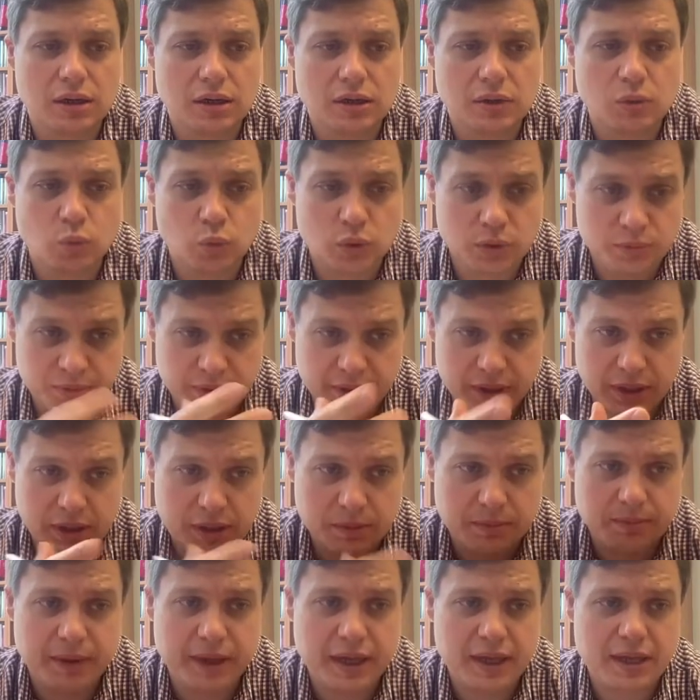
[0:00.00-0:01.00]
would
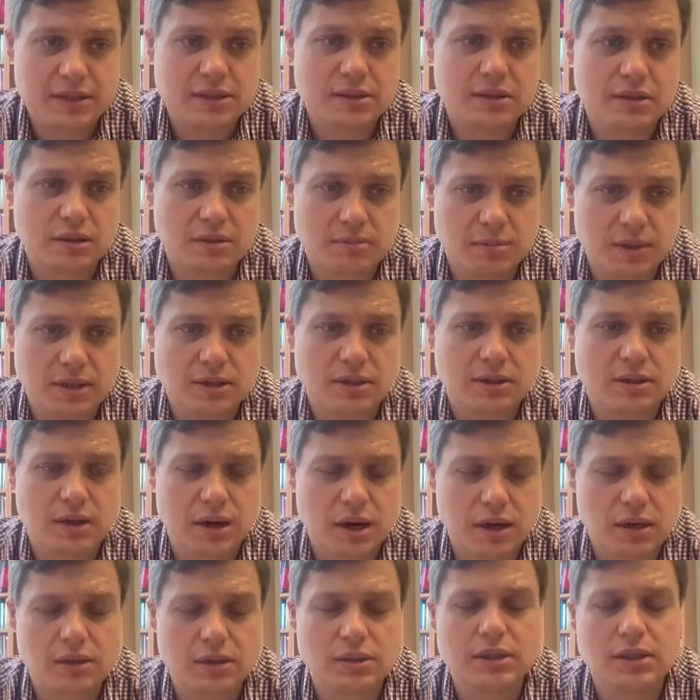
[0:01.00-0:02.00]
be based on the Monte
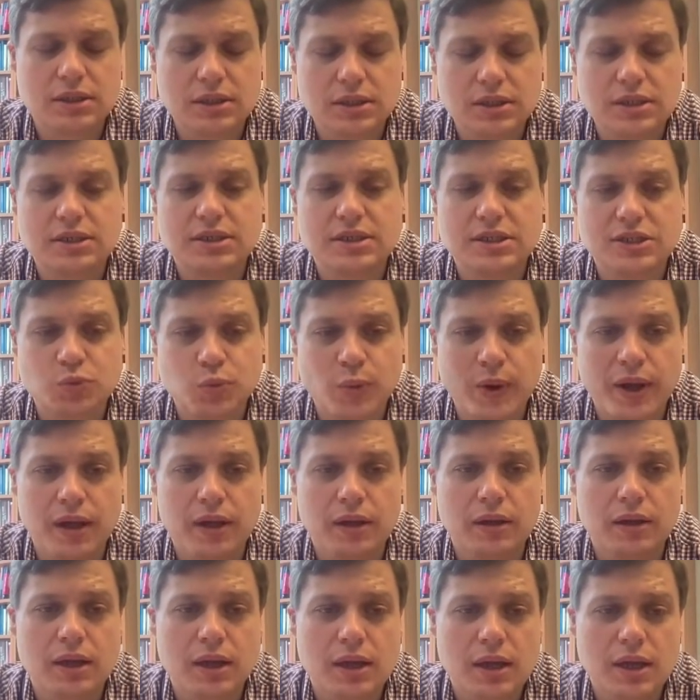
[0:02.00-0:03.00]
Carlo techniques as
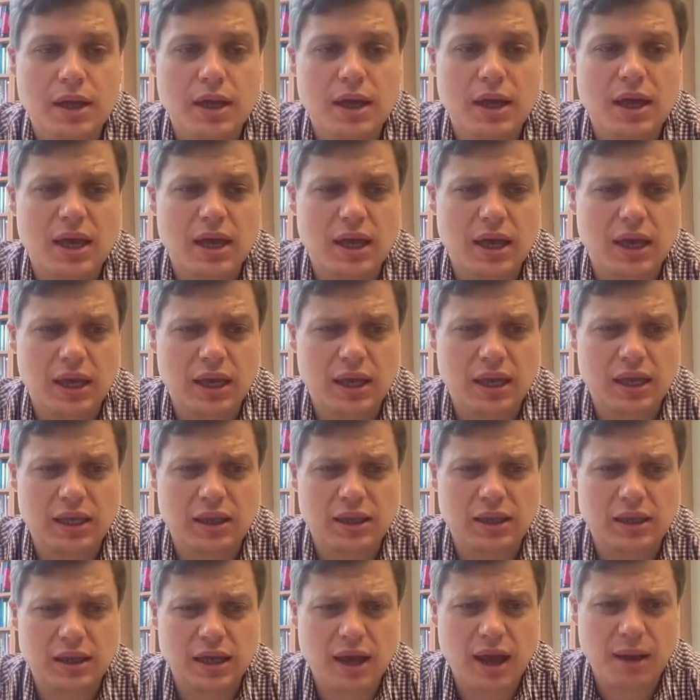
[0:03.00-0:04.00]
well
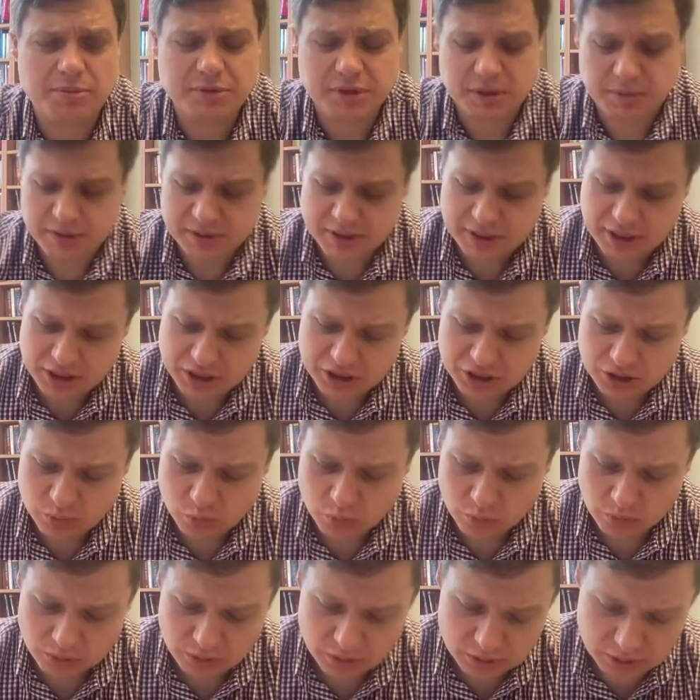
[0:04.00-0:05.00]
in the
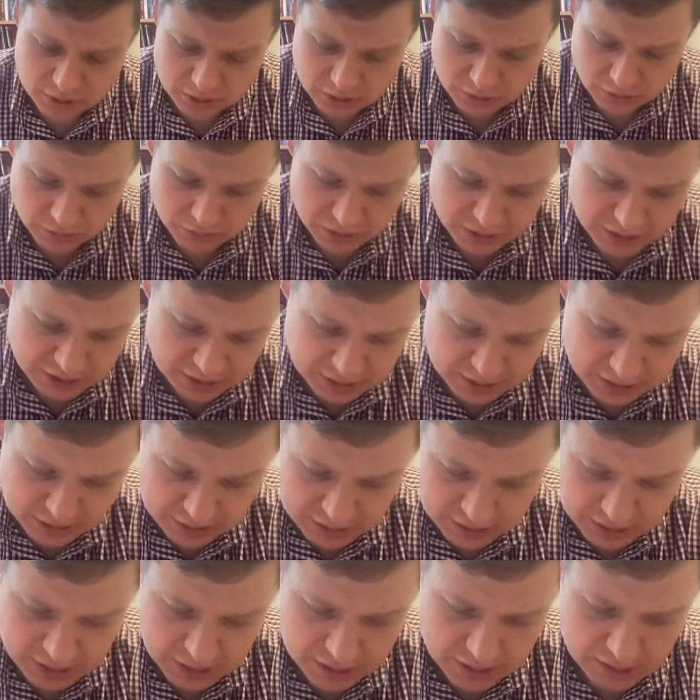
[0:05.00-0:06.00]
optimization world. So this
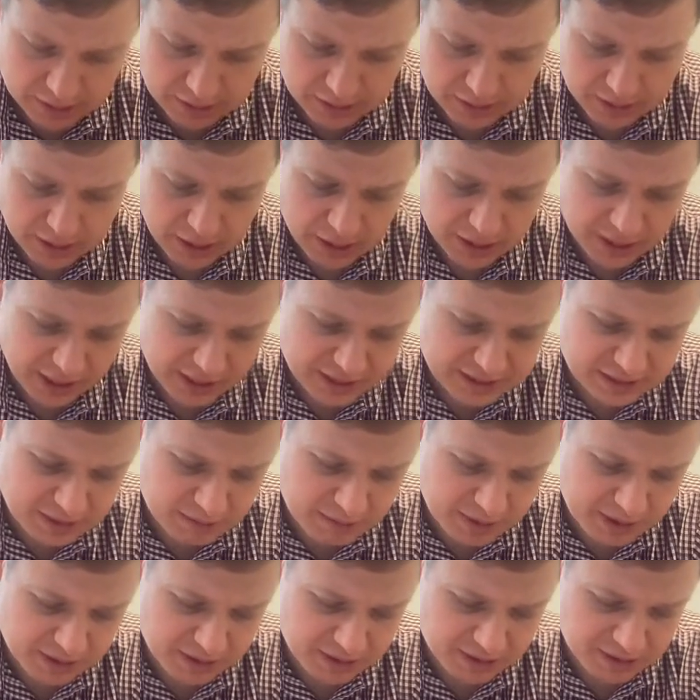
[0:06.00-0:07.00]
is
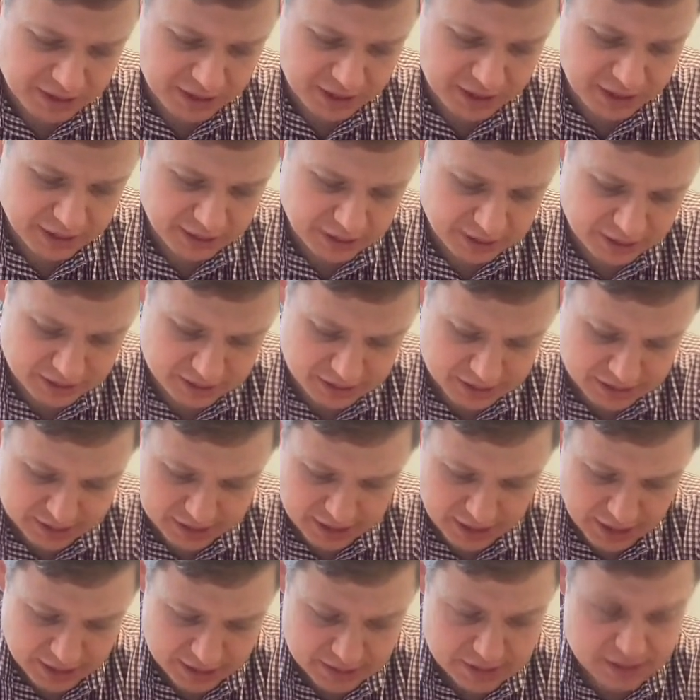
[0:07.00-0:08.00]
estimating theta is the
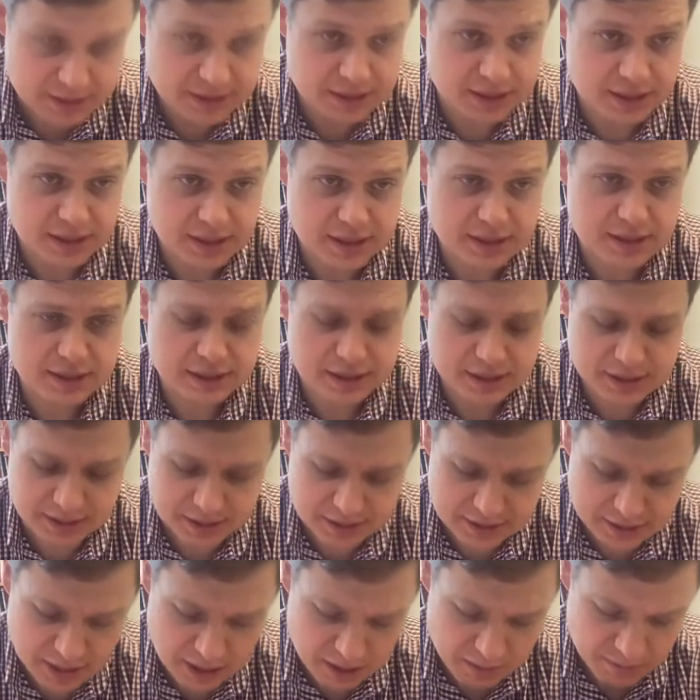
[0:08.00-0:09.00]
statistics
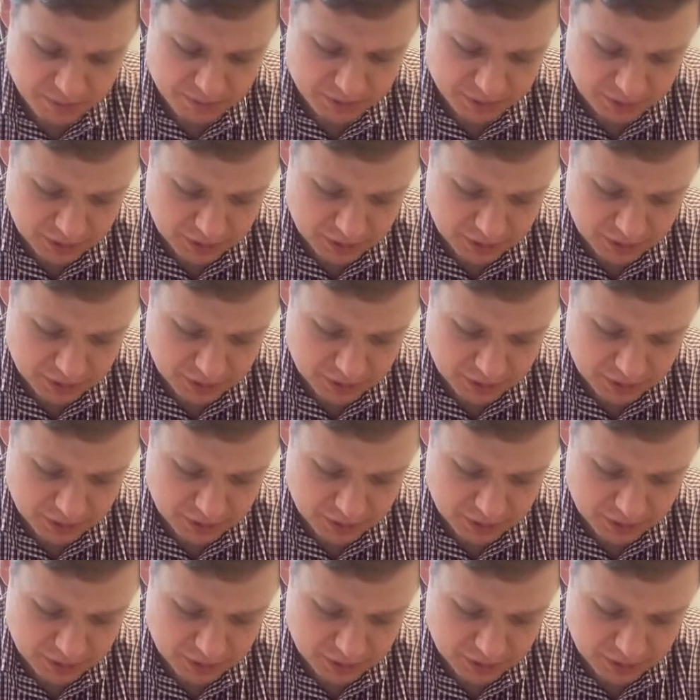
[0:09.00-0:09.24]
example.